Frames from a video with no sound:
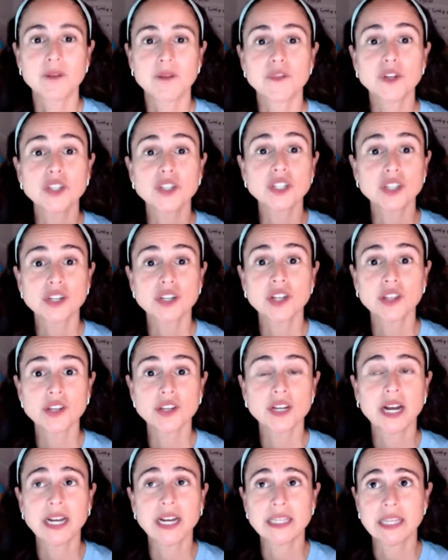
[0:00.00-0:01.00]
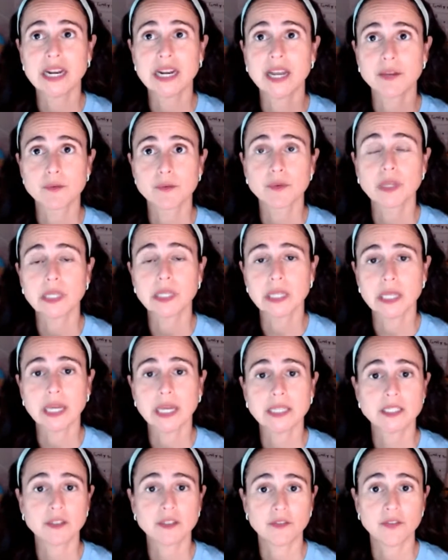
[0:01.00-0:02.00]
There's another guy that I really
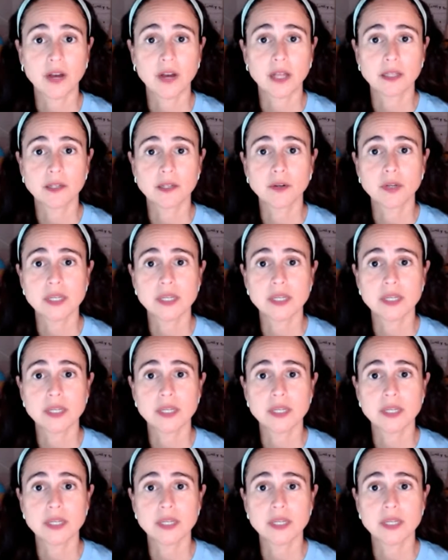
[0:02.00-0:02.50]
like to follow.